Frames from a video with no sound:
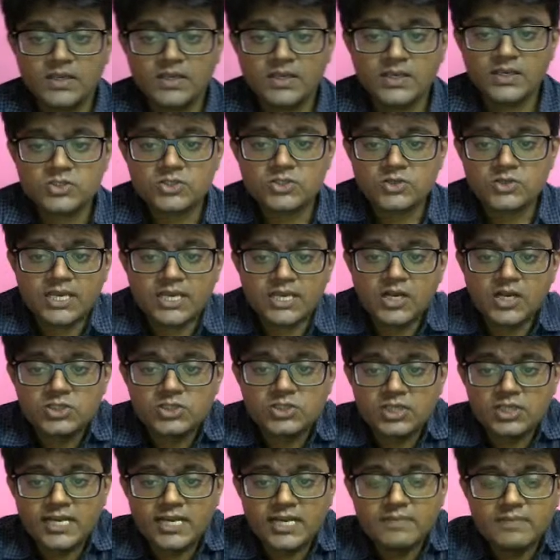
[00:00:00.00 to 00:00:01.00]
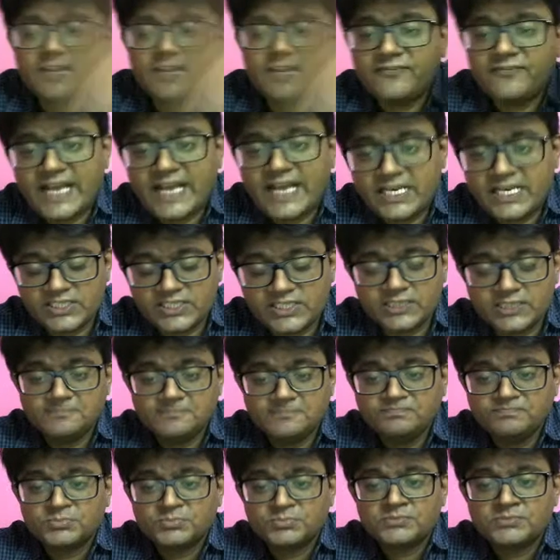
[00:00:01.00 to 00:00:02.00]
So here also there will be refraction.
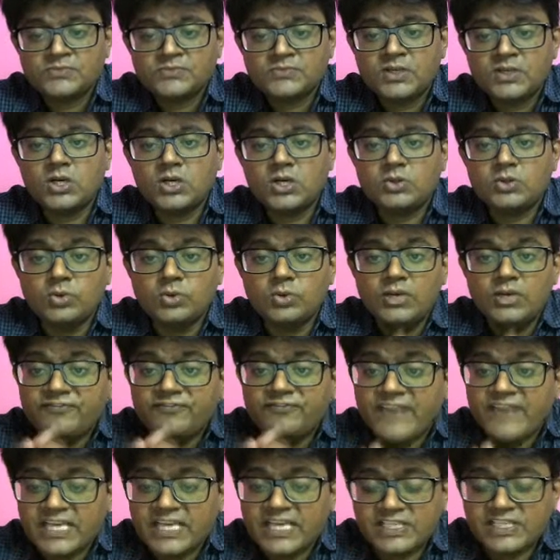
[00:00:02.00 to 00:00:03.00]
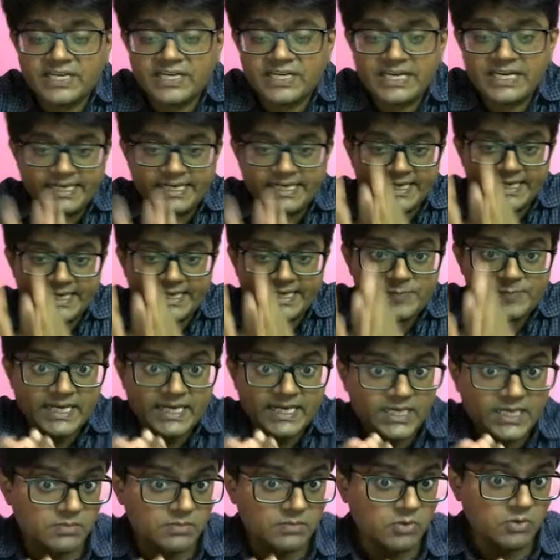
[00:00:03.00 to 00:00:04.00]
Now through refraction, right, at a
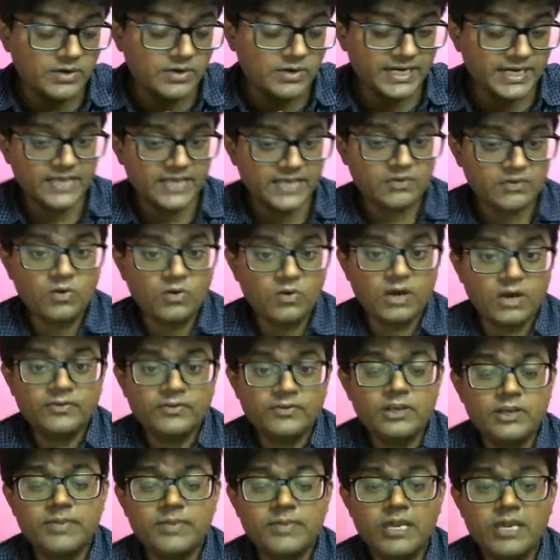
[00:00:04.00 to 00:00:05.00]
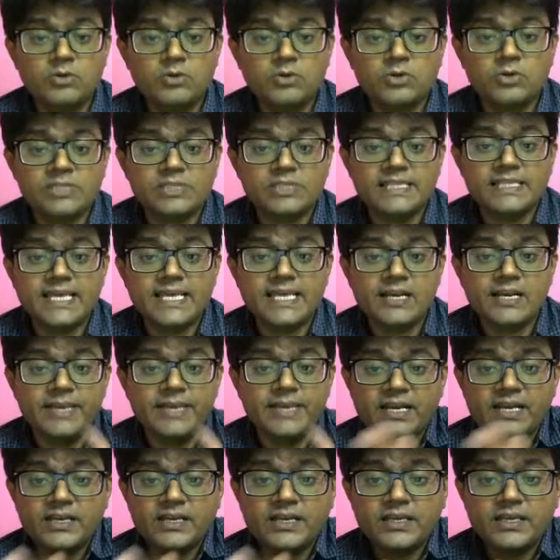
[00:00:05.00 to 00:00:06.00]
spherical boundary, what we will be able to see? There will be
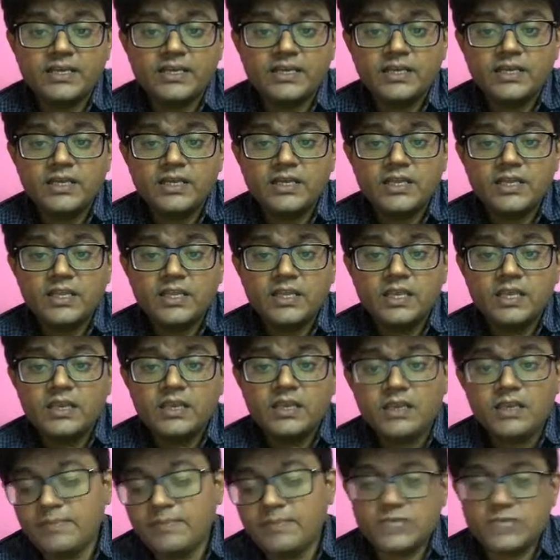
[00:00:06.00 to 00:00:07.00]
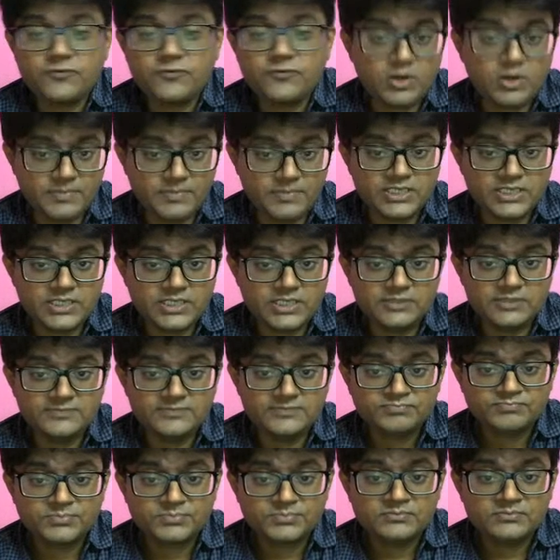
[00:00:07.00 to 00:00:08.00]
an image formation.
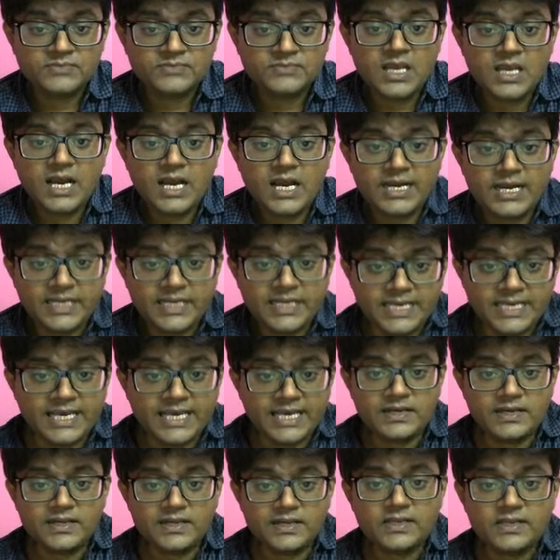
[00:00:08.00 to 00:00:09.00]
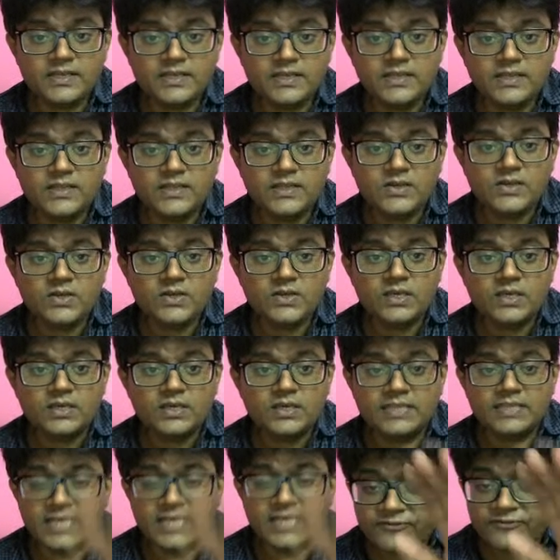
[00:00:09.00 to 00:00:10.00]
And here
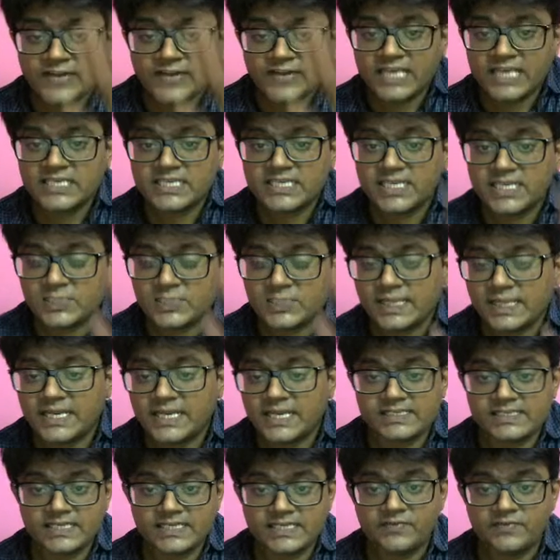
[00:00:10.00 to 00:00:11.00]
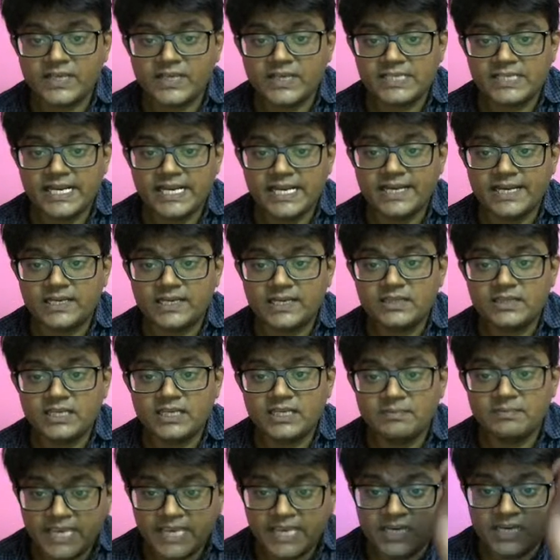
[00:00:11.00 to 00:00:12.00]
the refraction at a spherical surface, right, the
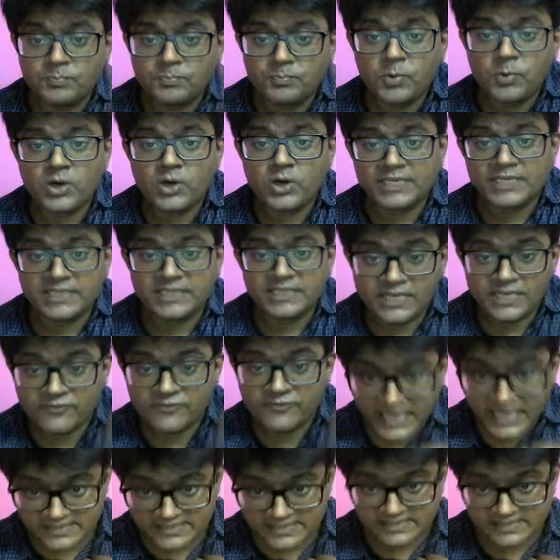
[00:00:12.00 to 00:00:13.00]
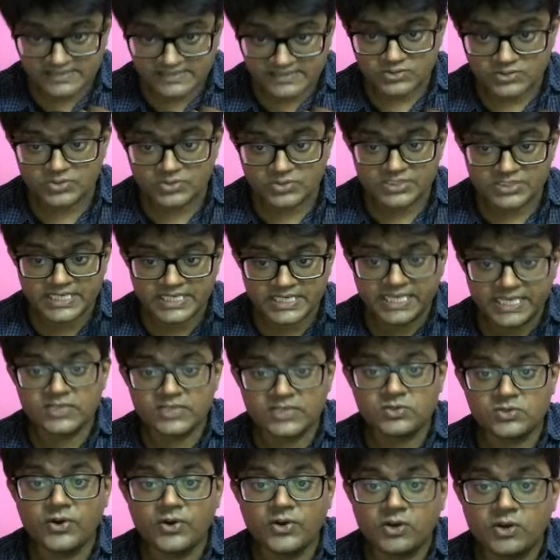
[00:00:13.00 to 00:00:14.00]
main important thing for us to study
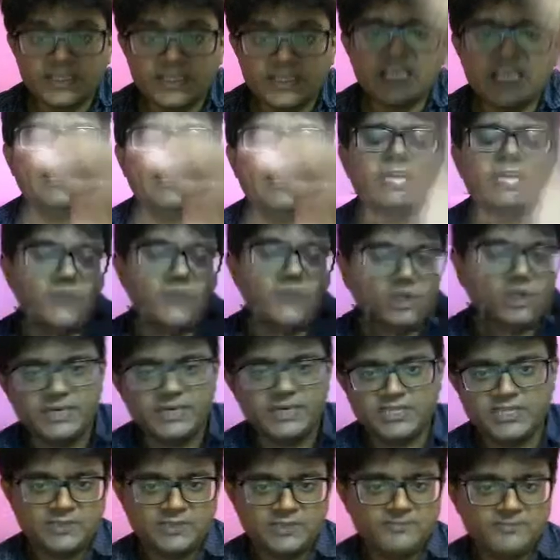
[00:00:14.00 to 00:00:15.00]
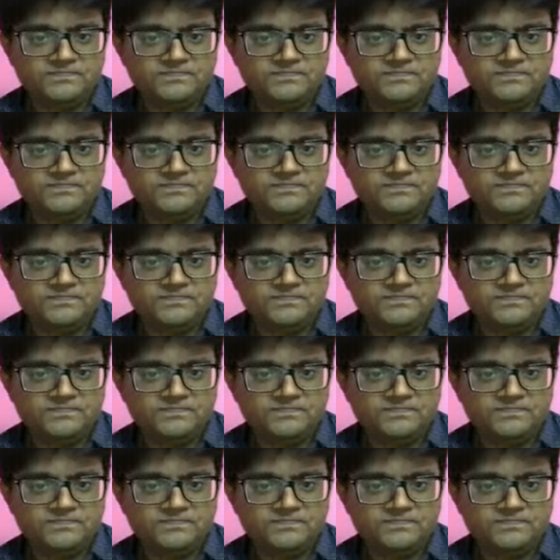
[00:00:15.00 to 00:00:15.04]
is going to be the image formation.